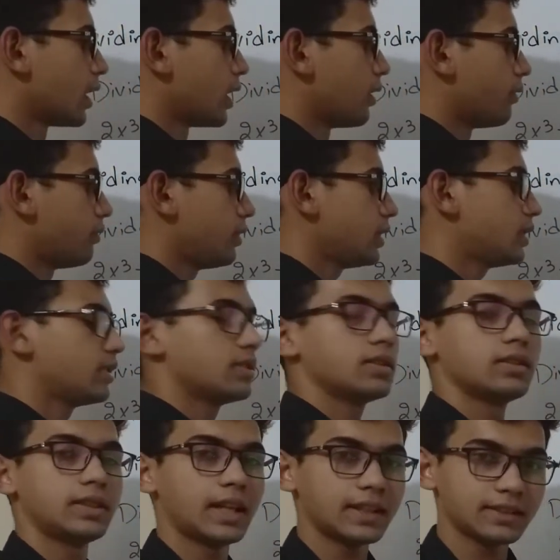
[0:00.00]

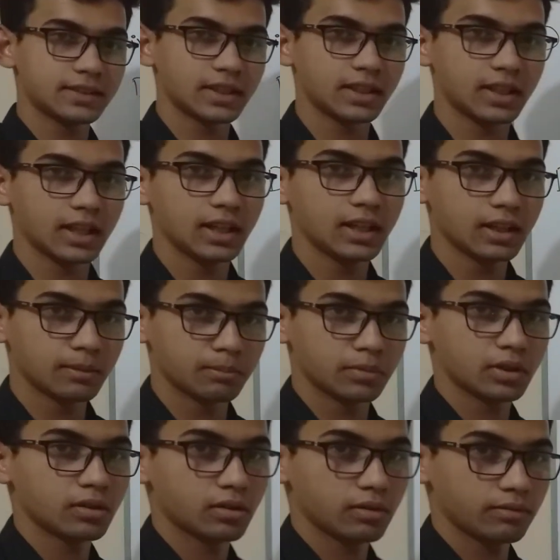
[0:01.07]
with that certain number
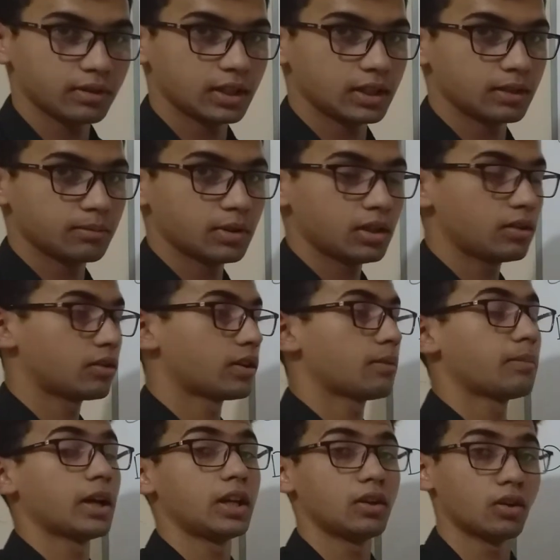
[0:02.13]
or variable or a
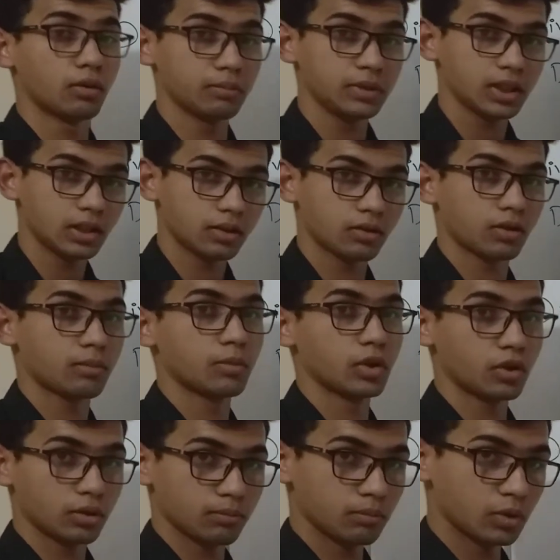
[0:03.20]
binomial or a
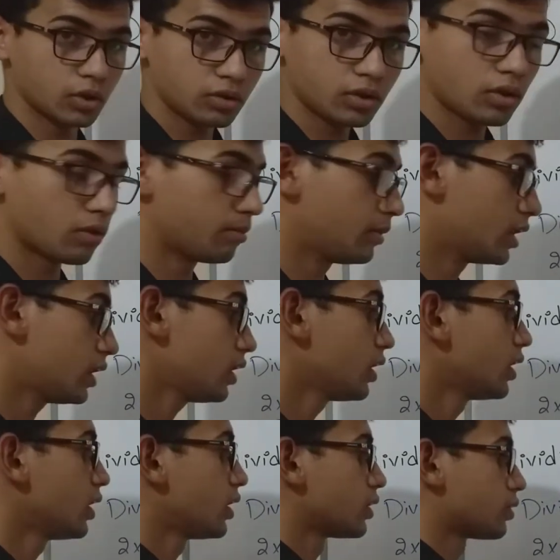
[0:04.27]
monomial,
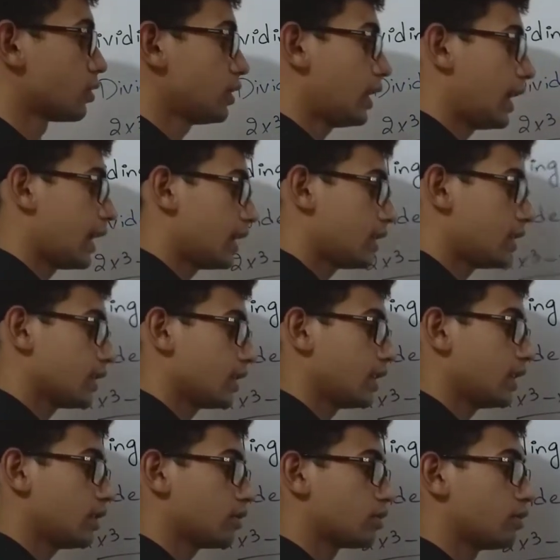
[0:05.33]
so that
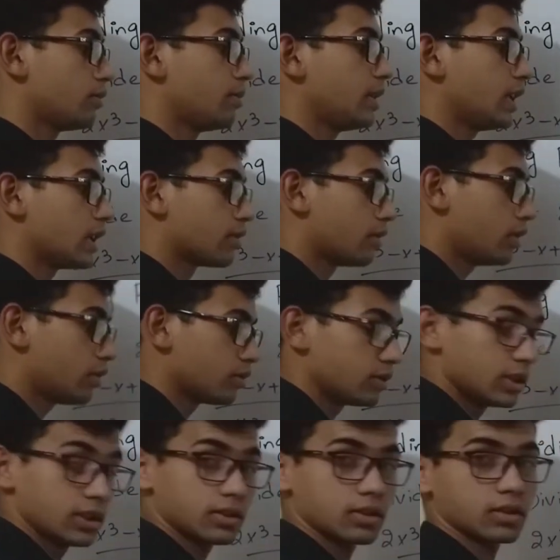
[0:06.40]
it could be equal to
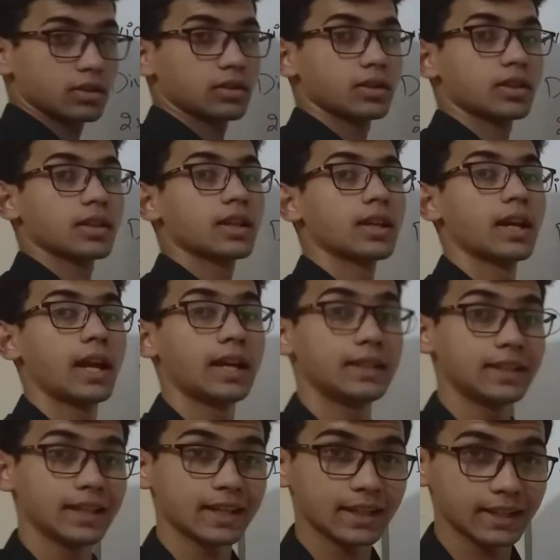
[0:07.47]
this and
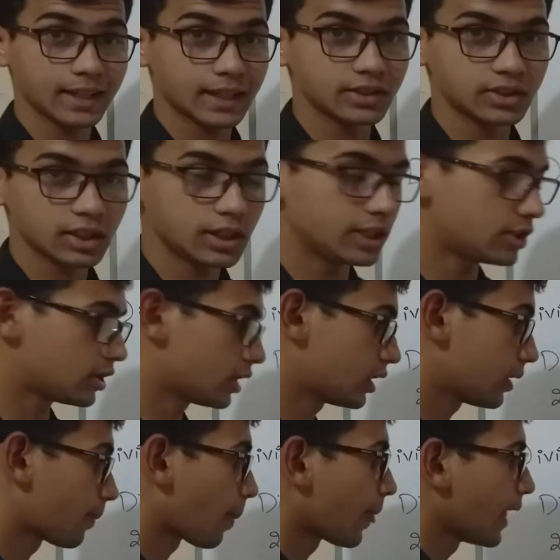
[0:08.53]
they can cancel each
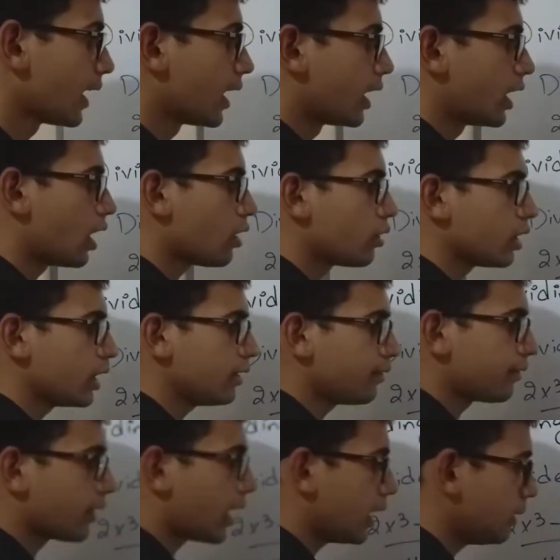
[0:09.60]
other. Now
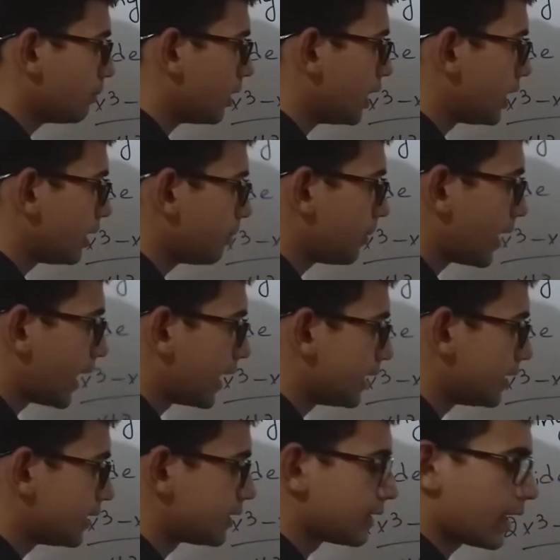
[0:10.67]
if I multiply
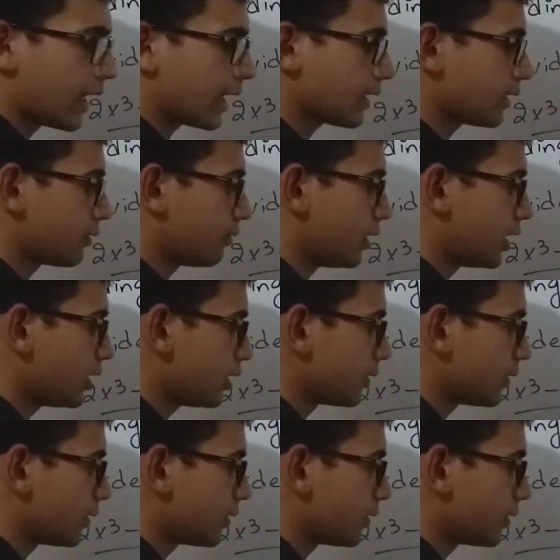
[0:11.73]
this x with